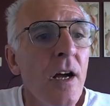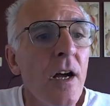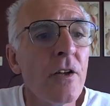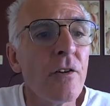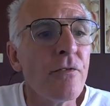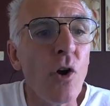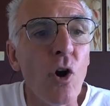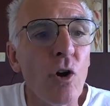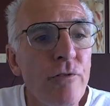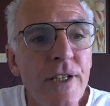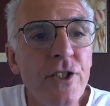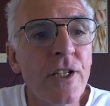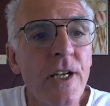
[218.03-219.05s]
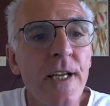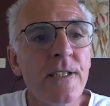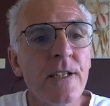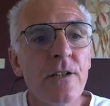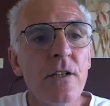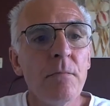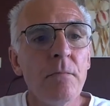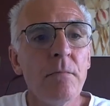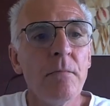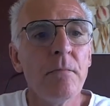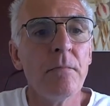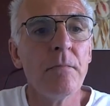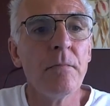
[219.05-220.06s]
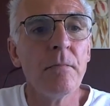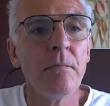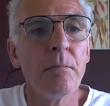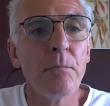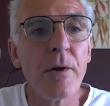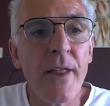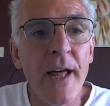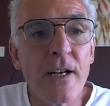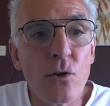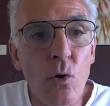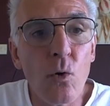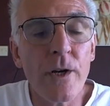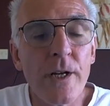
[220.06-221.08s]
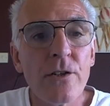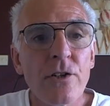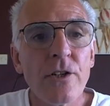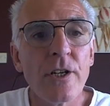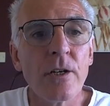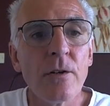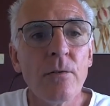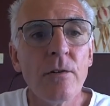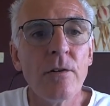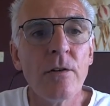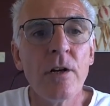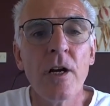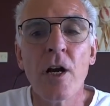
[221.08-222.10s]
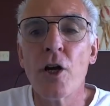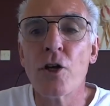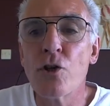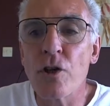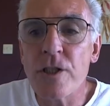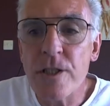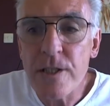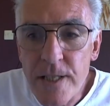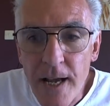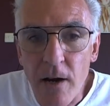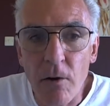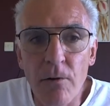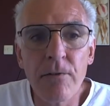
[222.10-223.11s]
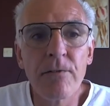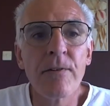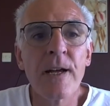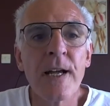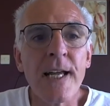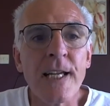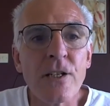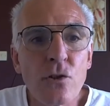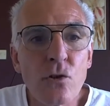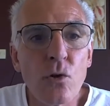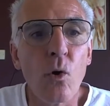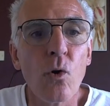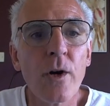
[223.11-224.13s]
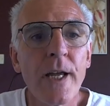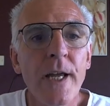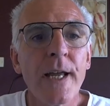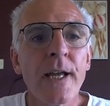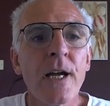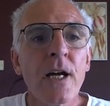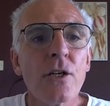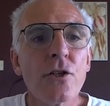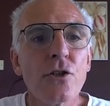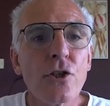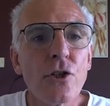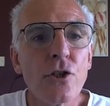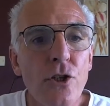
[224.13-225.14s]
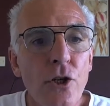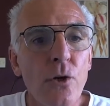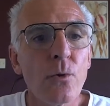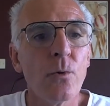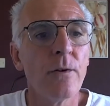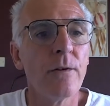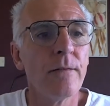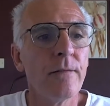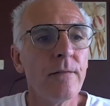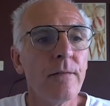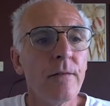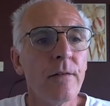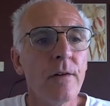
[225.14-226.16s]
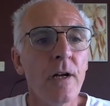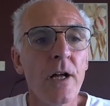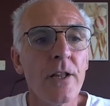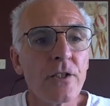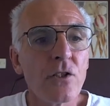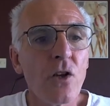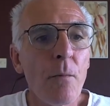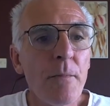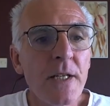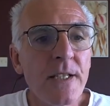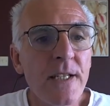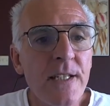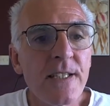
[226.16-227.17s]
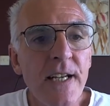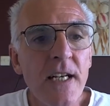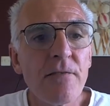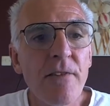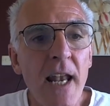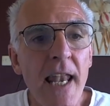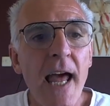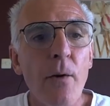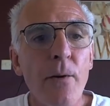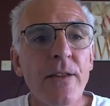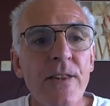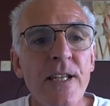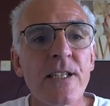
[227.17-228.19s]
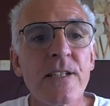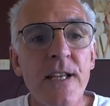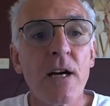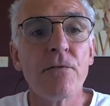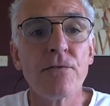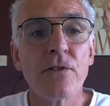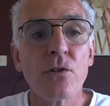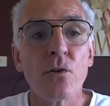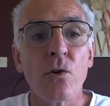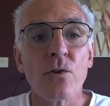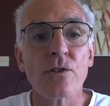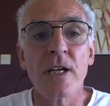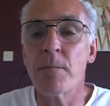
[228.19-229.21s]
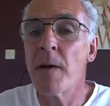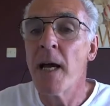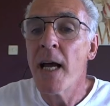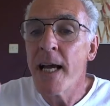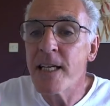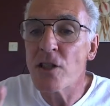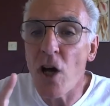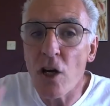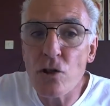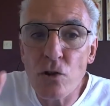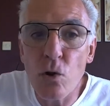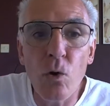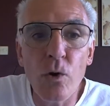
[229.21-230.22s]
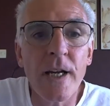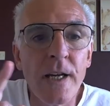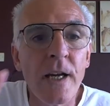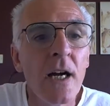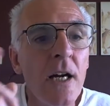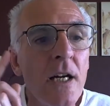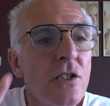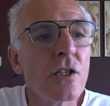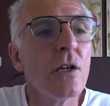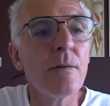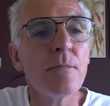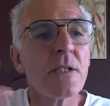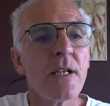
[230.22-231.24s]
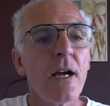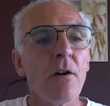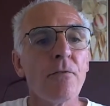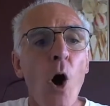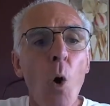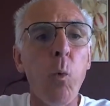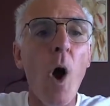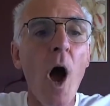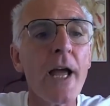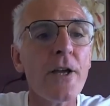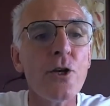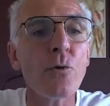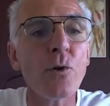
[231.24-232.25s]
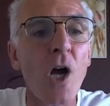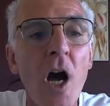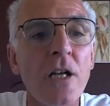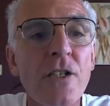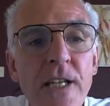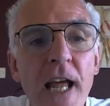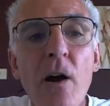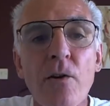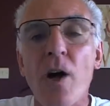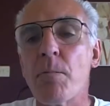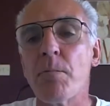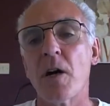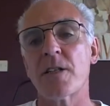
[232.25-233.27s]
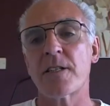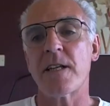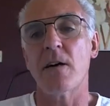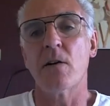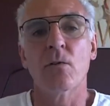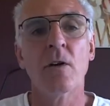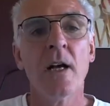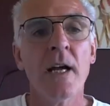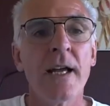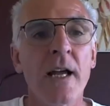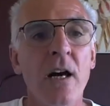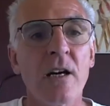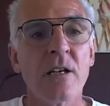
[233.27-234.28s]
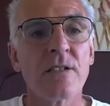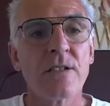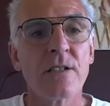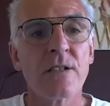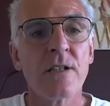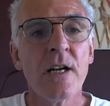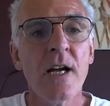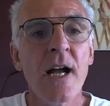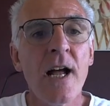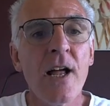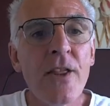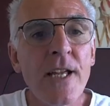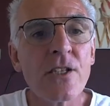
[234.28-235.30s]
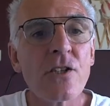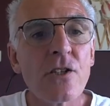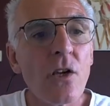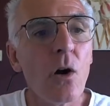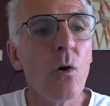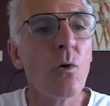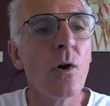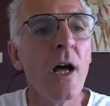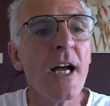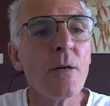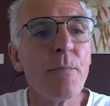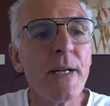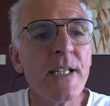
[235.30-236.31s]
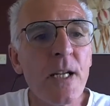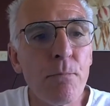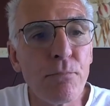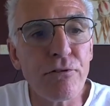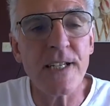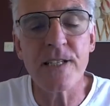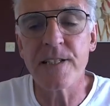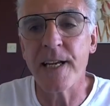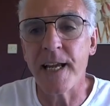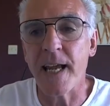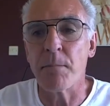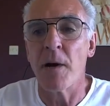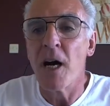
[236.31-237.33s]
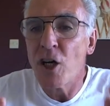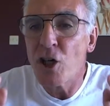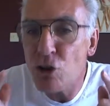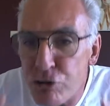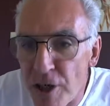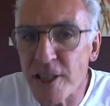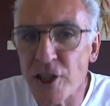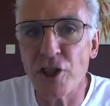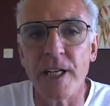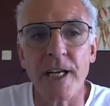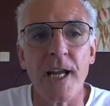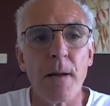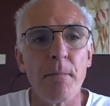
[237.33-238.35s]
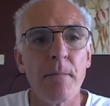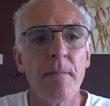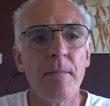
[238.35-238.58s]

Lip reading: You've not originated them, but they're talking to you. Yourself is talking to you. The psalmist, instead of allowing this self to talk to him, he starts talking to himself. Why are you cast down, O my soul? He asks. This soul had been depressing him, crushing him.